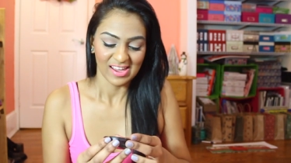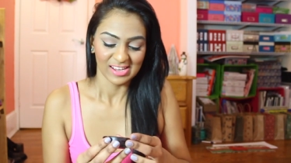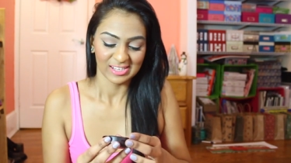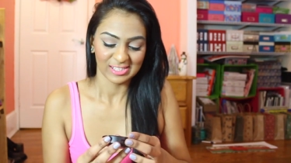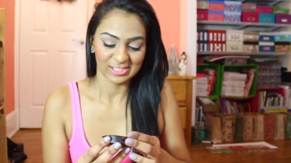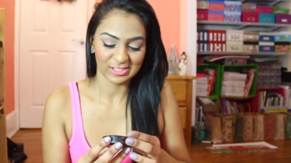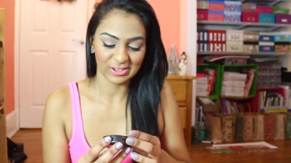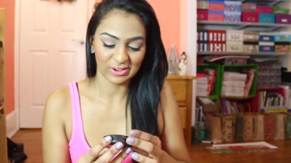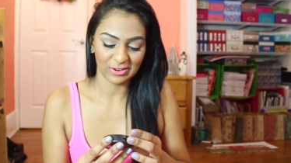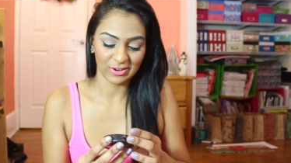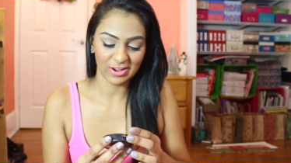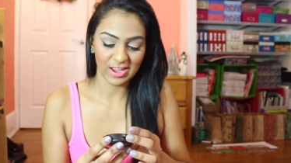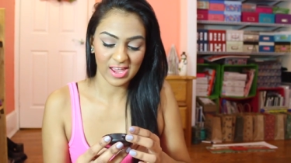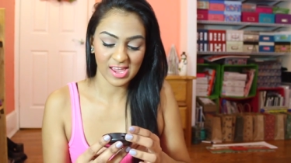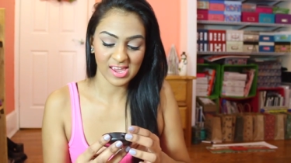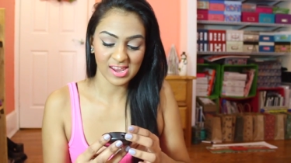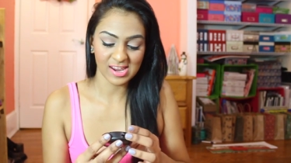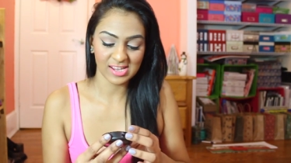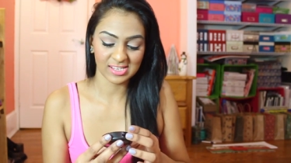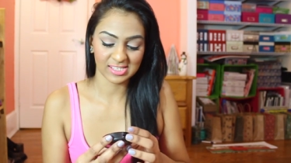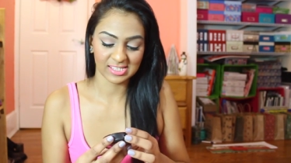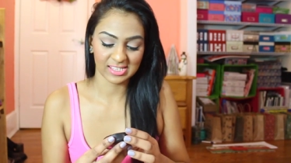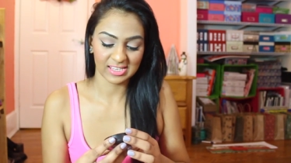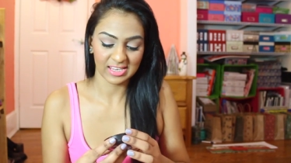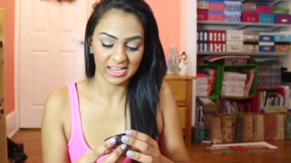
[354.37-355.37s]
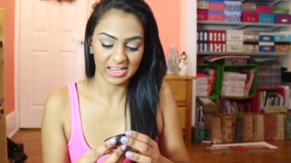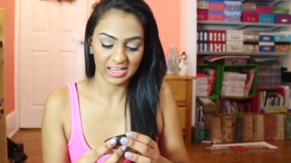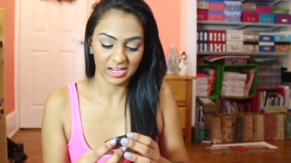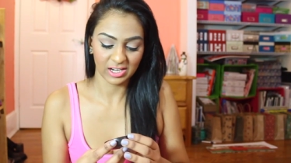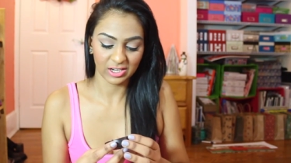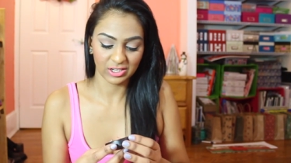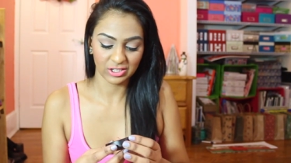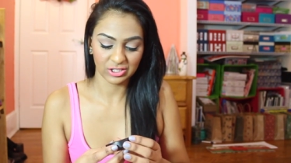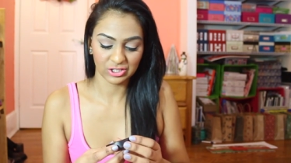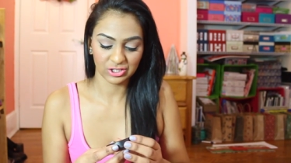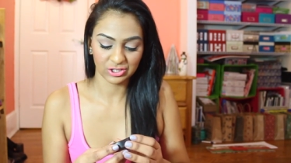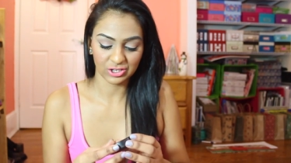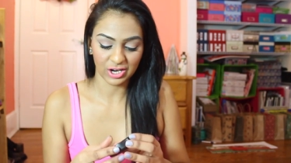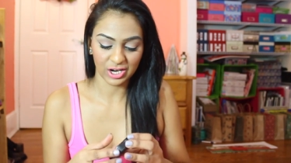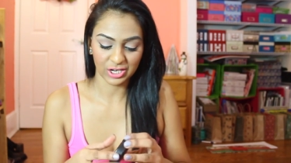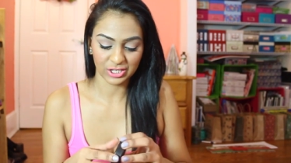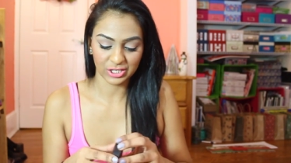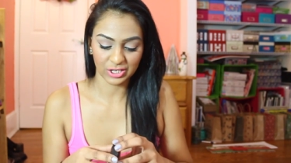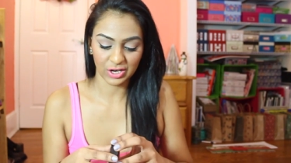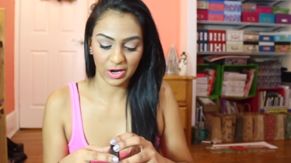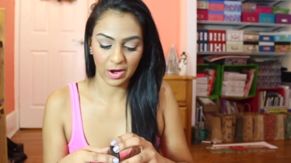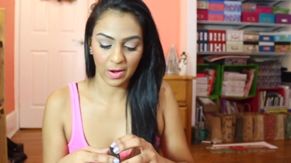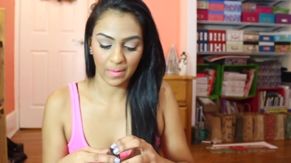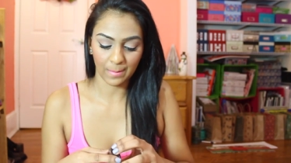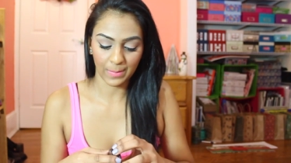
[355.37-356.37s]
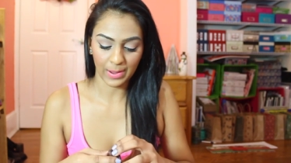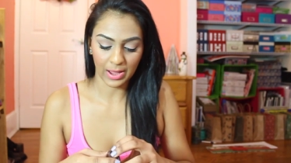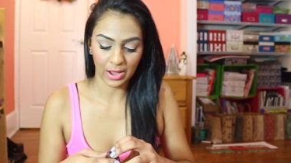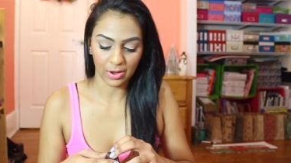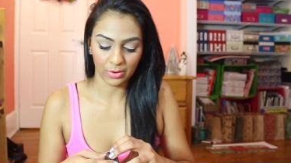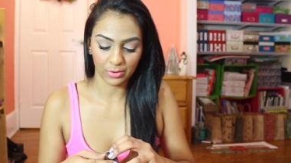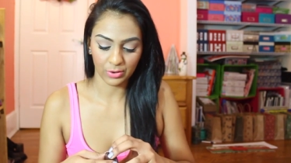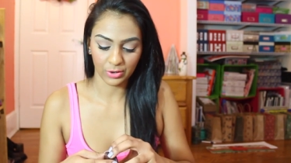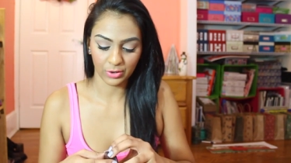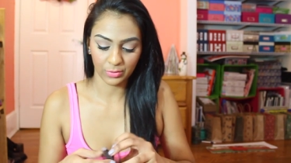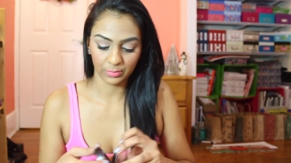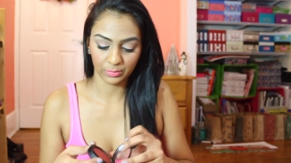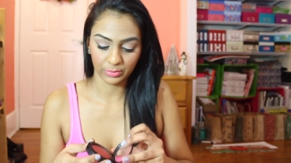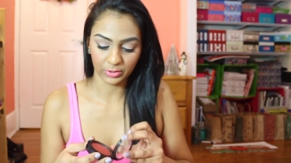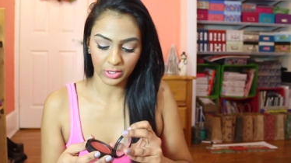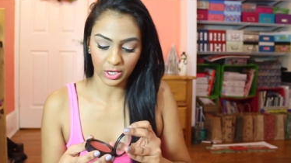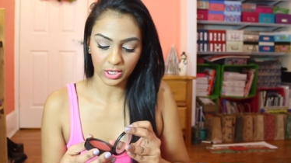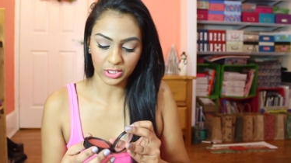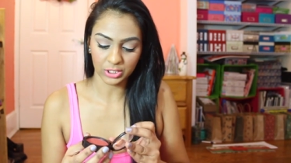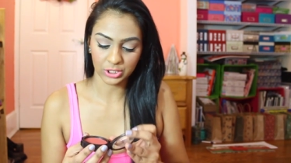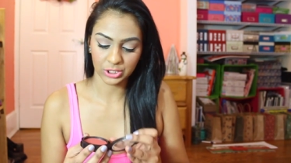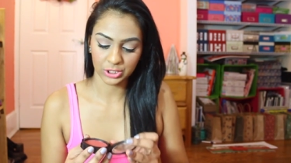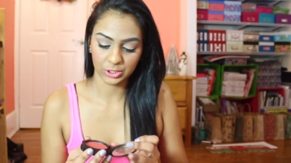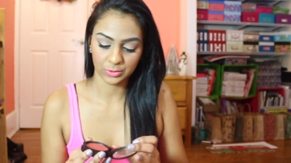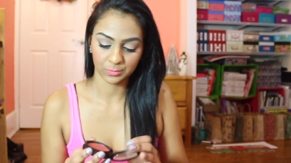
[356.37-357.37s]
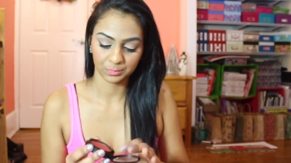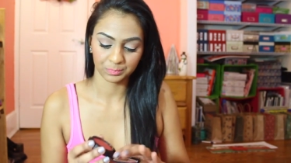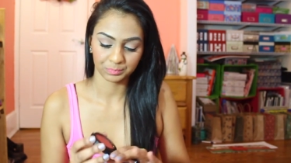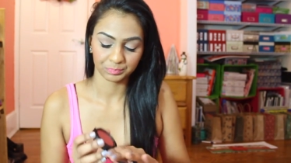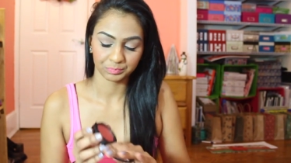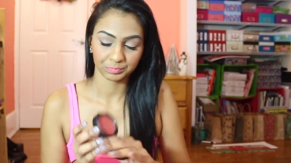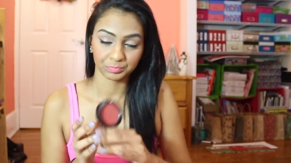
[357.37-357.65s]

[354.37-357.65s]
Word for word: So it is the Hidden Treasure Powder Blush.